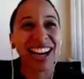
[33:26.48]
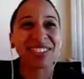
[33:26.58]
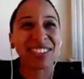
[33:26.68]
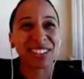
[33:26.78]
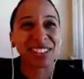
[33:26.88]

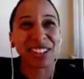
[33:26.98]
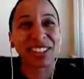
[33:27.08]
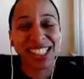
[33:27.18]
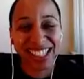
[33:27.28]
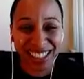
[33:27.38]
interview
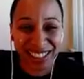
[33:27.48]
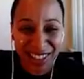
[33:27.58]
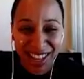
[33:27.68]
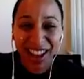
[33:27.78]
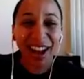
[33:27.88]
is
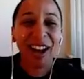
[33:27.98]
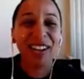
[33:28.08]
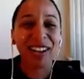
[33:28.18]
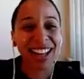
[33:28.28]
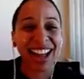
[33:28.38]
this?
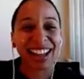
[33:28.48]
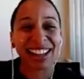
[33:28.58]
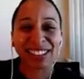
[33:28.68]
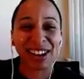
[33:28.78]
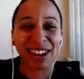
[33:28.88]

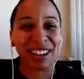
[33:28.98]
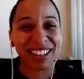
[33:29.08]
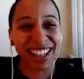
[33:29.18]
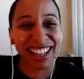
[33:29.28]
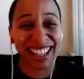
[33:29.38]
Okay, so